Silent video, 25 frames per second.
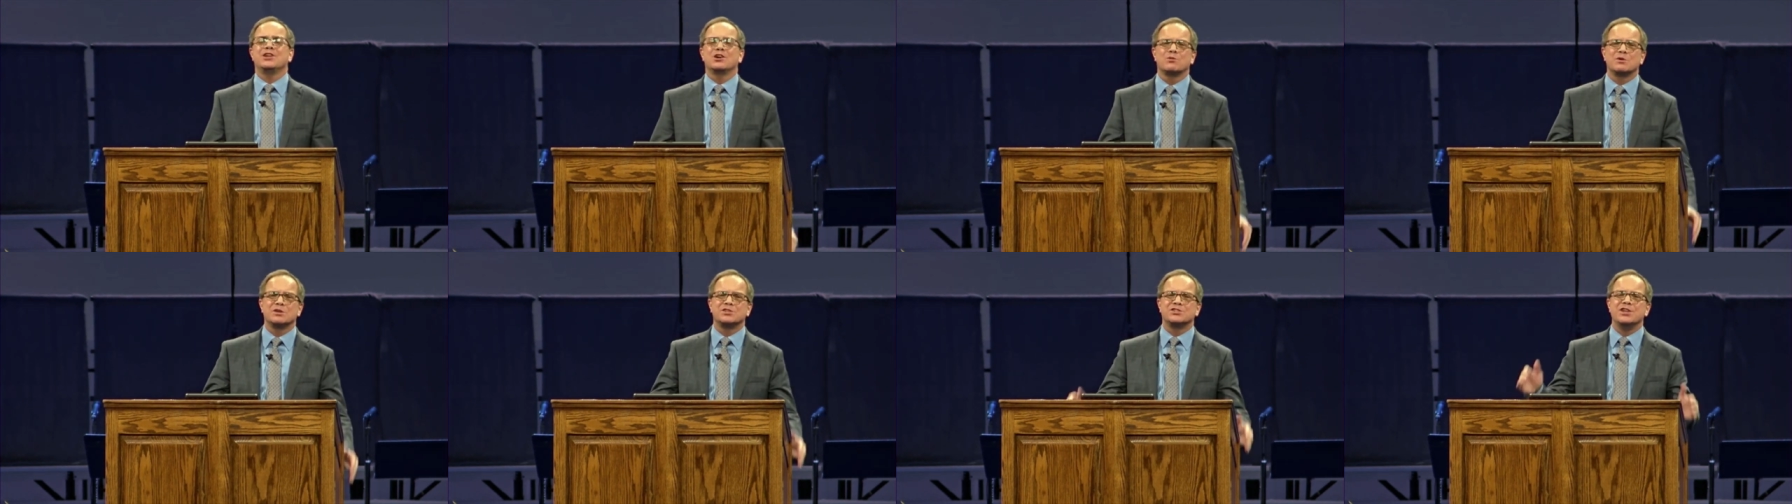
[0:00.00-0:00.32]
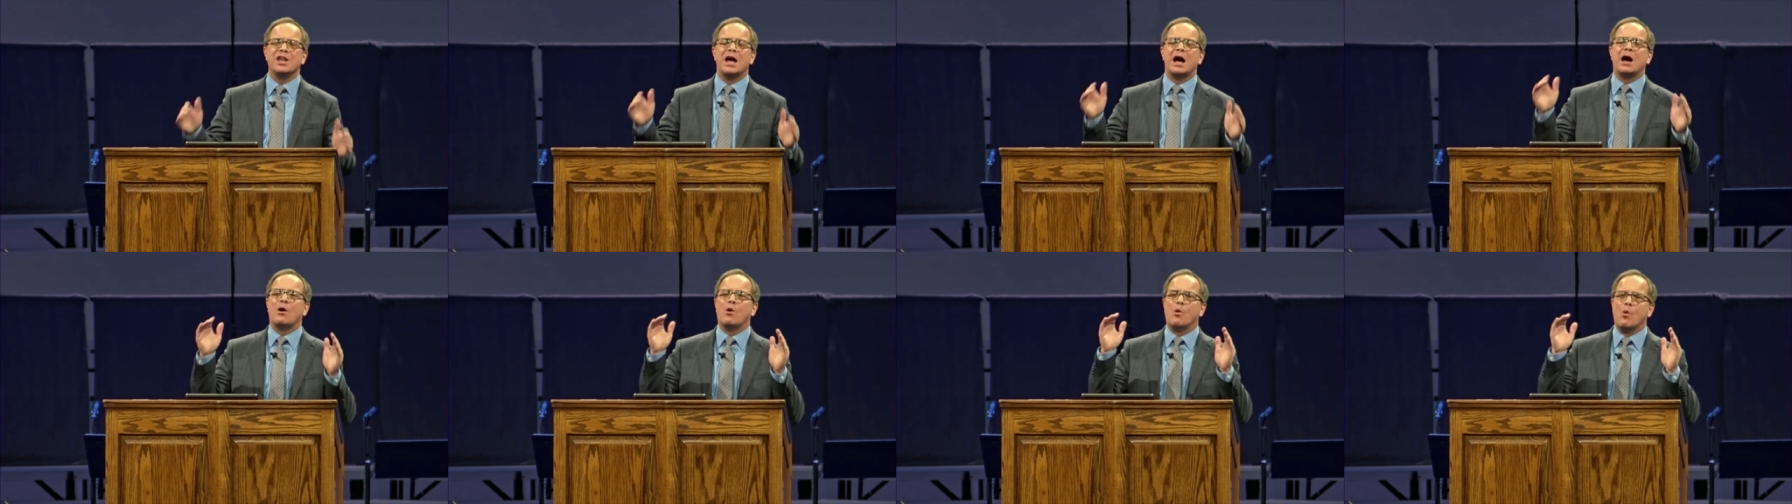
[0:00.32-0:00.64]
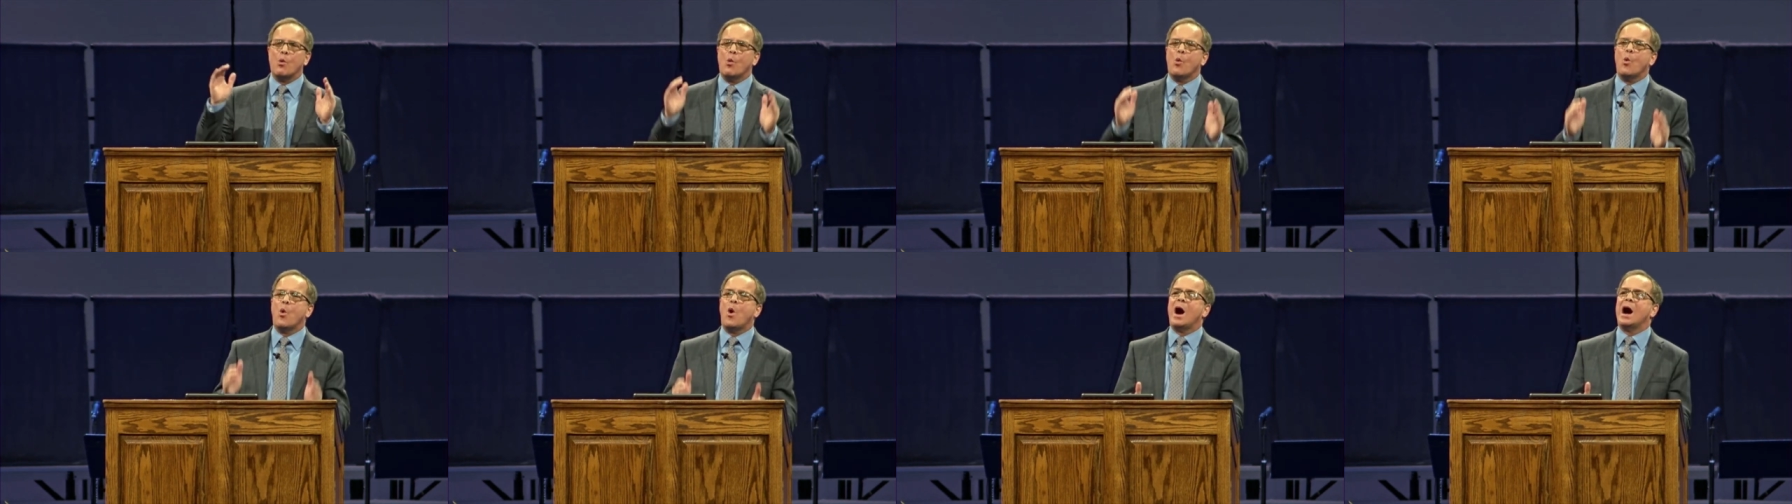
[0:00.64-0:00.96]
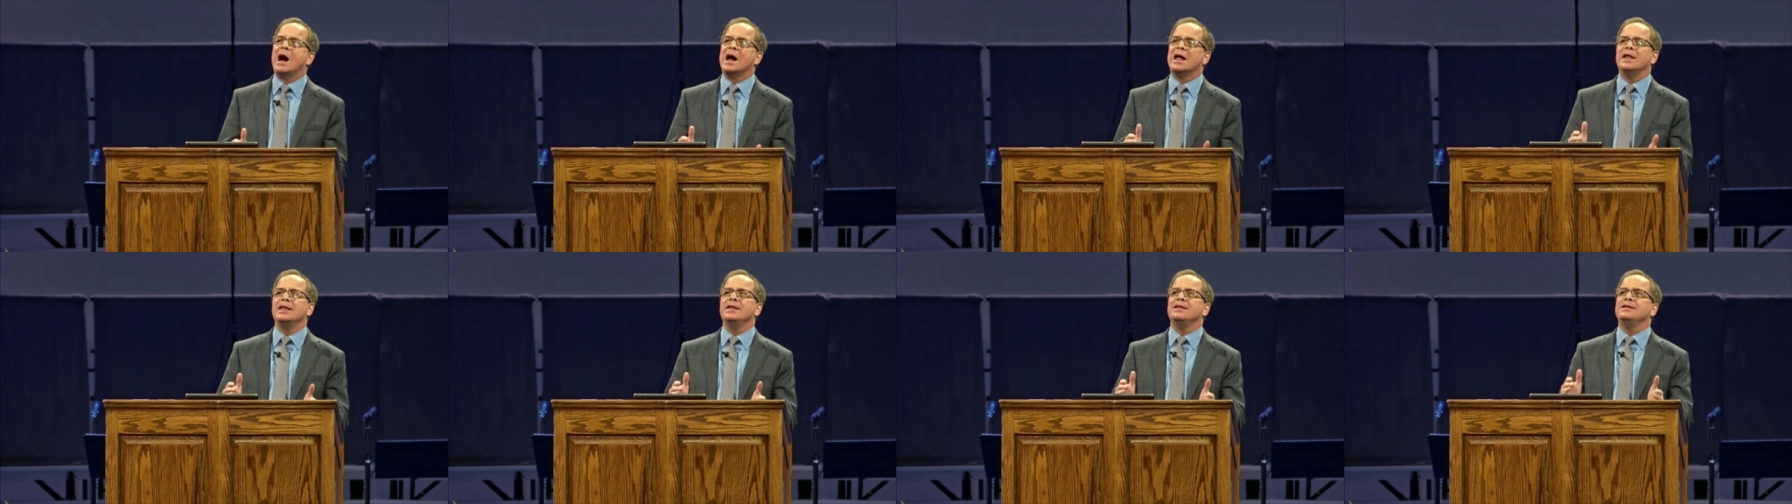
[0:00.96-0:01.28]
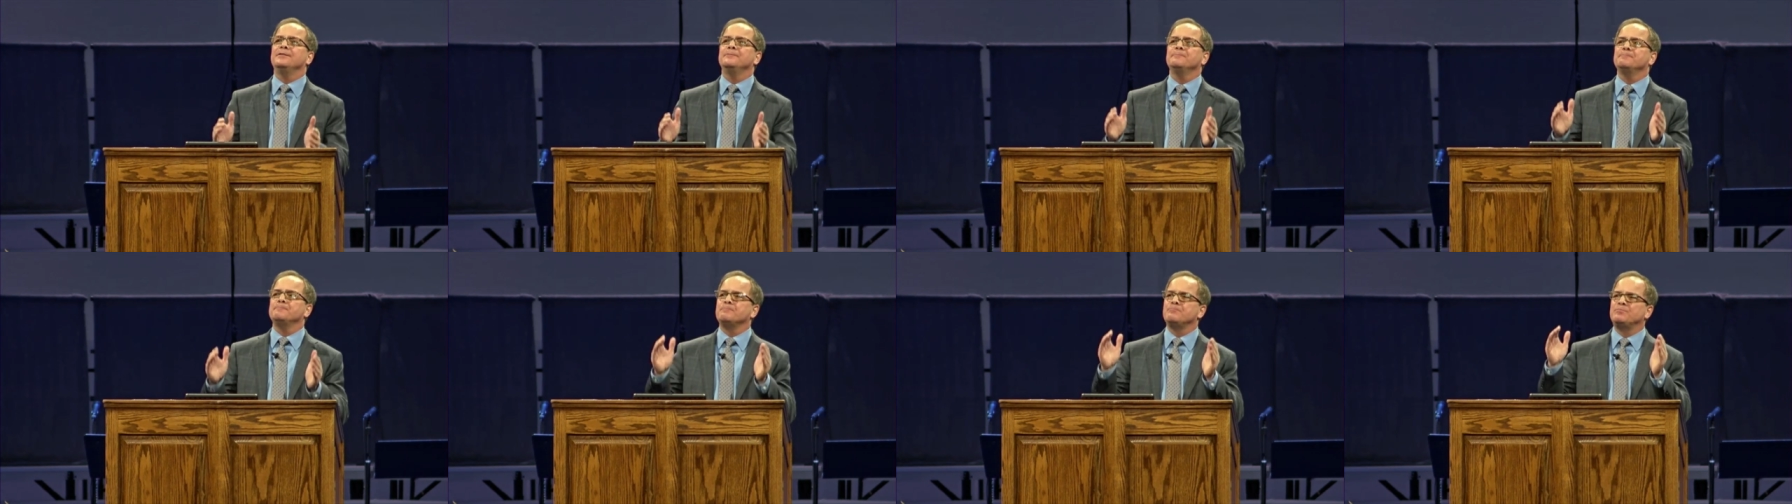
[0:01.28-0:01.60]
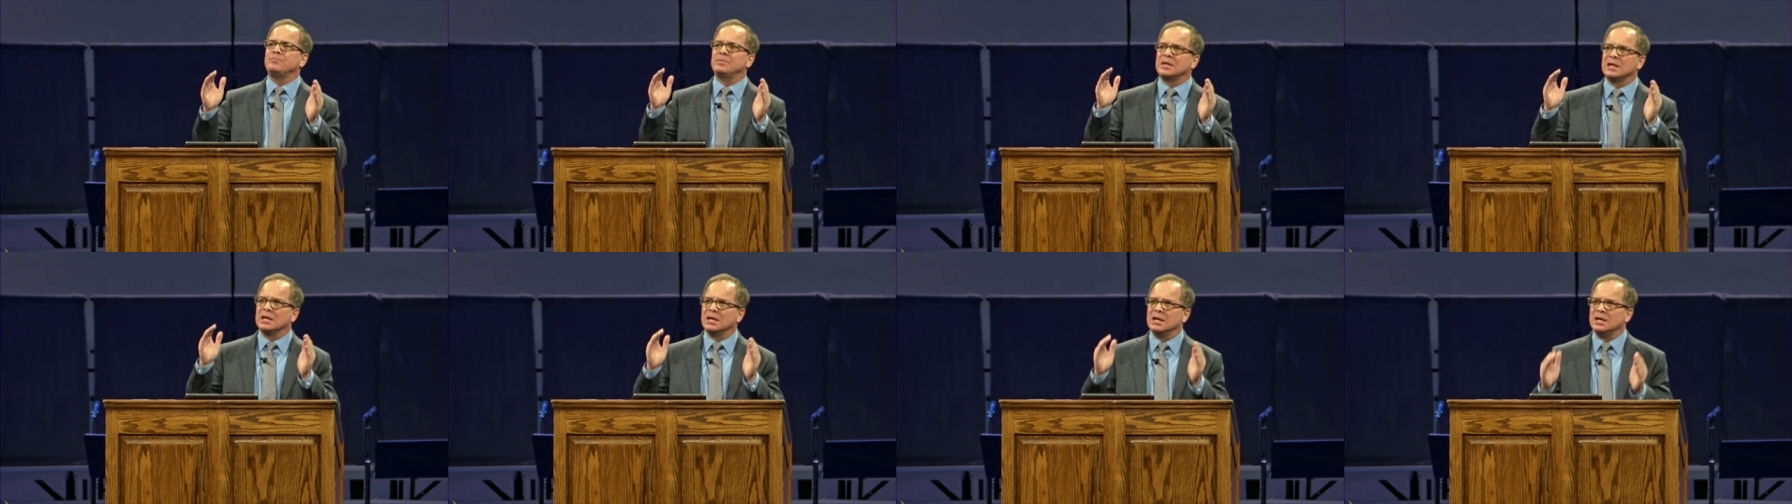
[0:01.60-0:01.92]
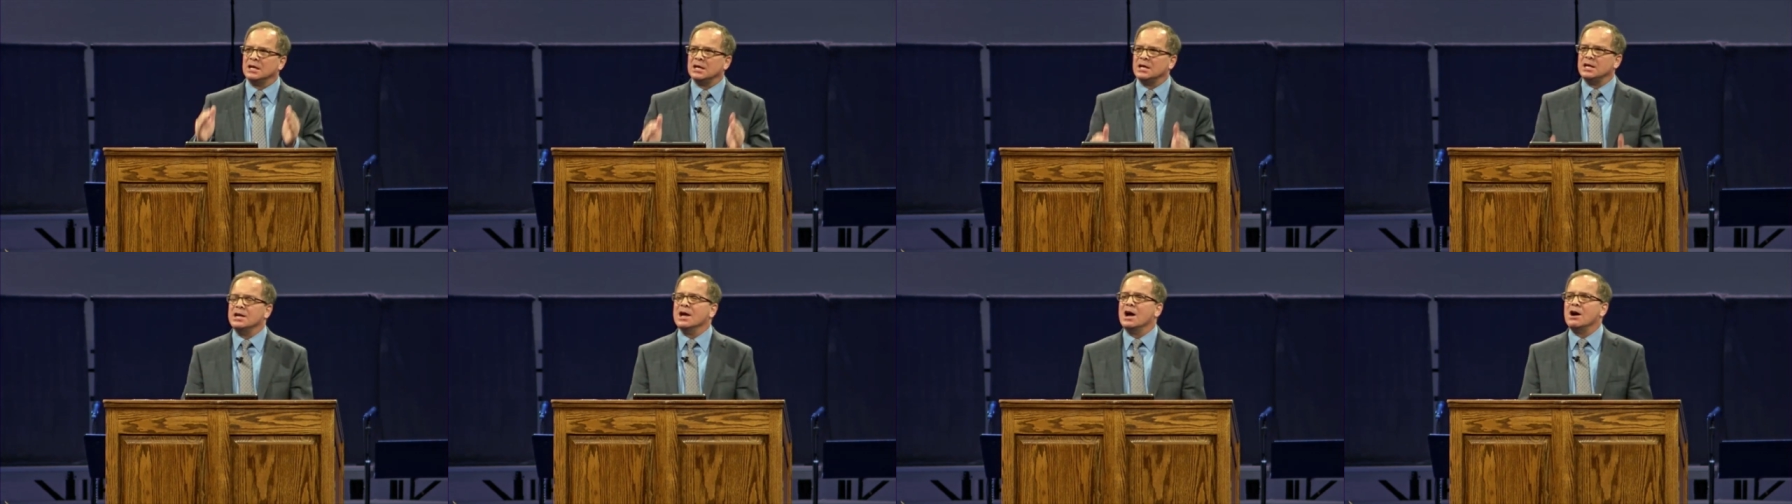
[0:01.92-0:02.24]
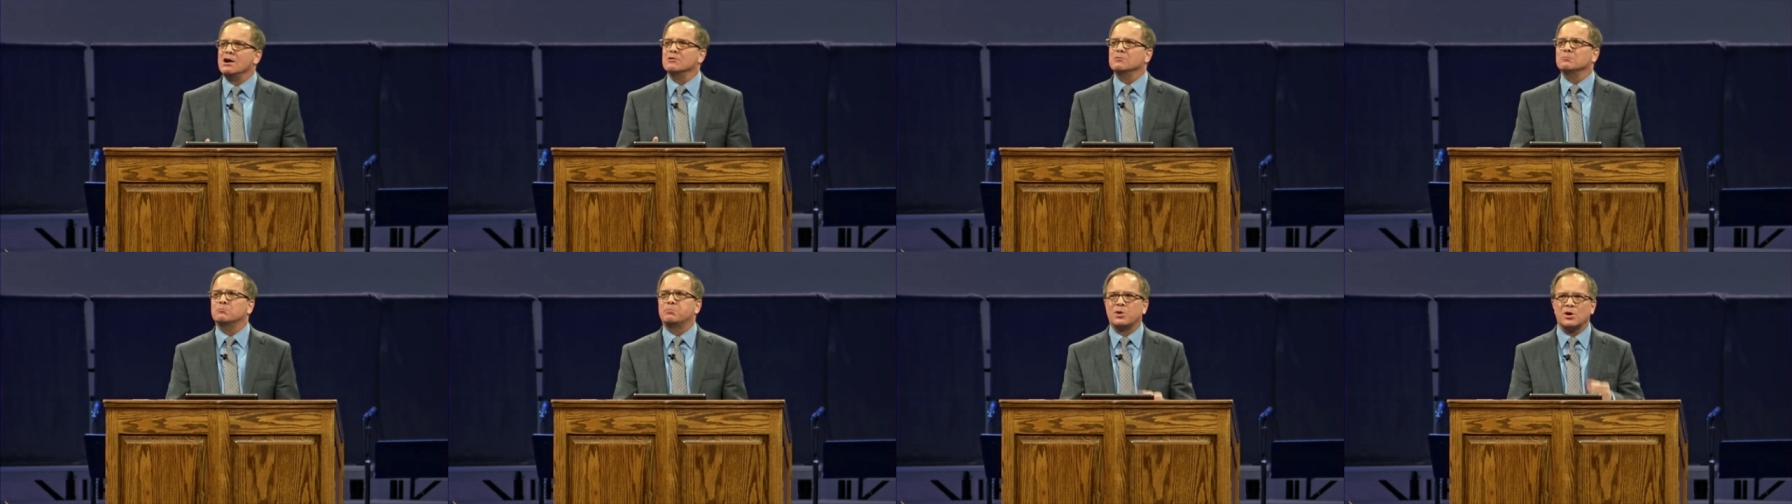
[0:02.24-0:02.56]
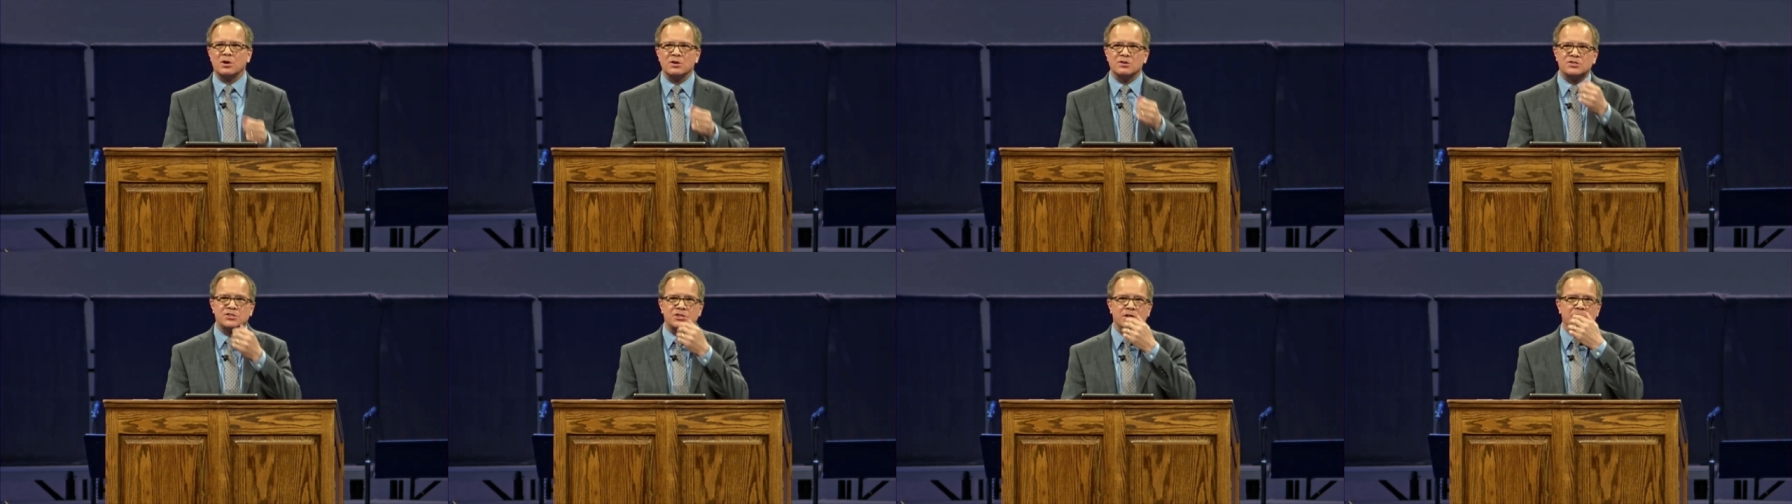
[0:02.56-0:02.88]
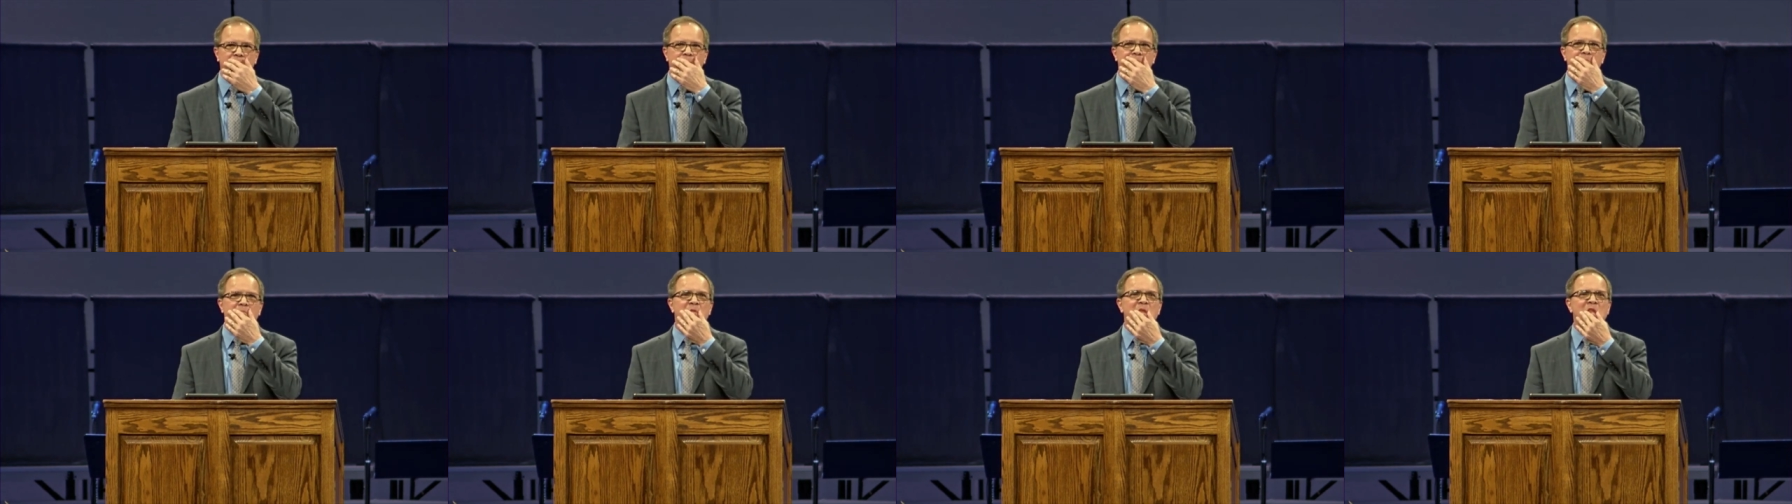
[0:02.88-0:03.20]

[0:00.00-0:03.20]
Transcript: there was not one young person.